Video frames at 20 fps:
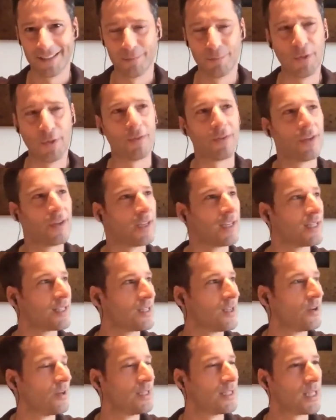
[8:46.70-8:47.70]
Both. Okay.
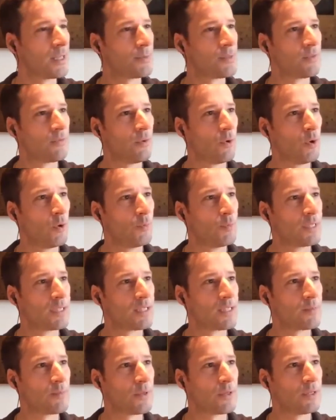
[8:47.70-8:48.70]
So in terms of old
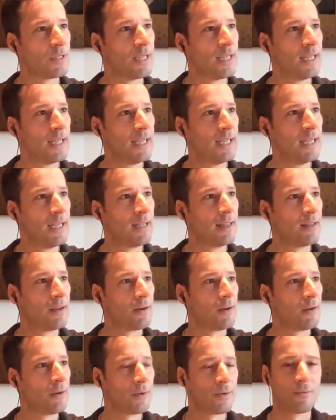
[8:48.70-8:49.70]
business model, there
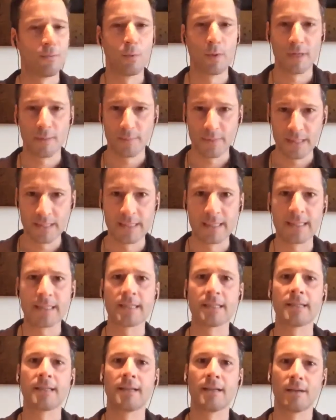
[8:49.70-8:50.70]
are a lot of wannabes.
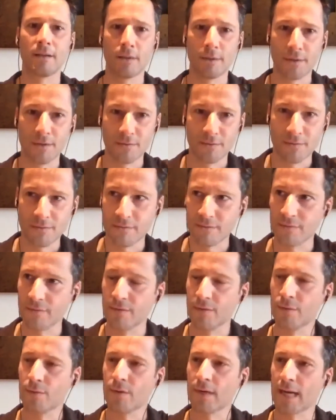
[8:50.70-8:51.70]
Yes, there
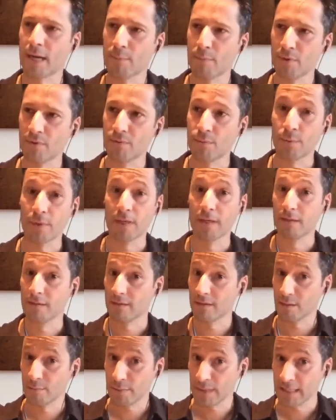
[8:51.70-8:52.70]
are a couple of really
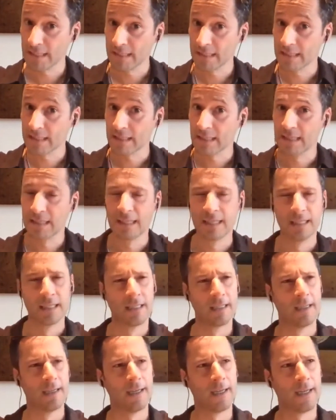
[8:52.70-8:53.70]
good companies.
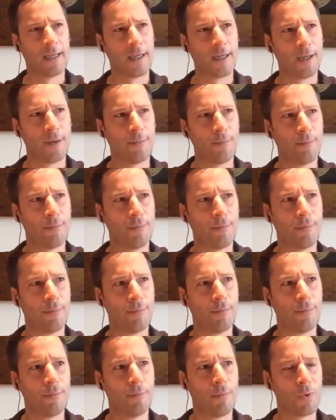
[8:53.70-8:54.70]

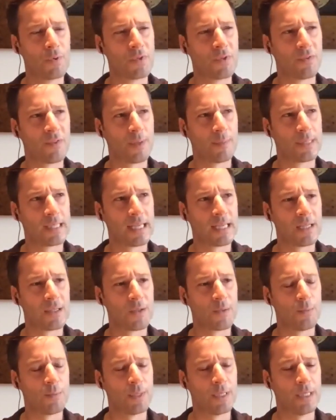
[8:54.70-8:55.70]
Most of them tend
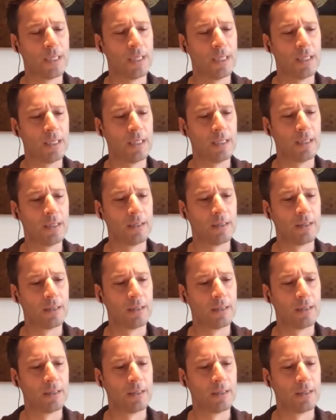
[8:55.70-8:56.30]
to be